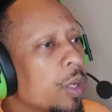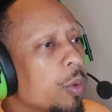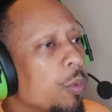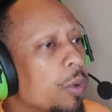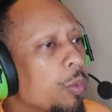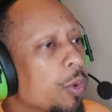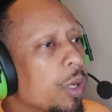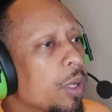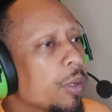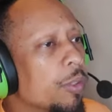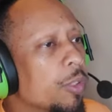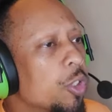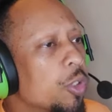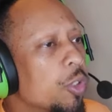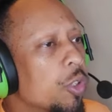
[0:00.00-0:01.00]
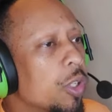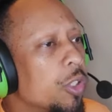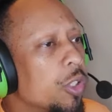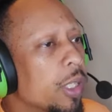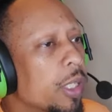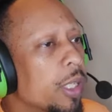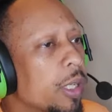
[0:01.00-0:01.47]
We want
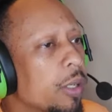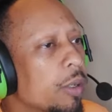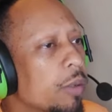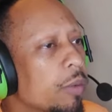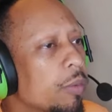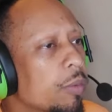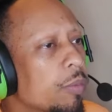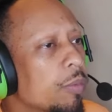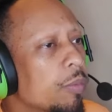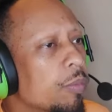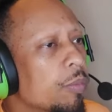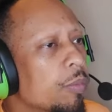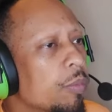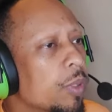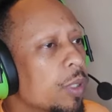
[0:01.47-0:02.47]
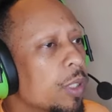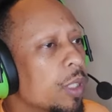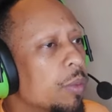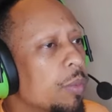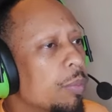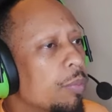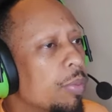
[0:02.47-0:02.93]
structure here
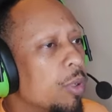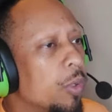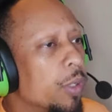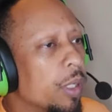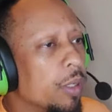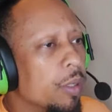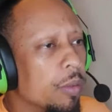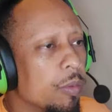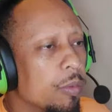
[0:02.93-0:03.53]
to be broken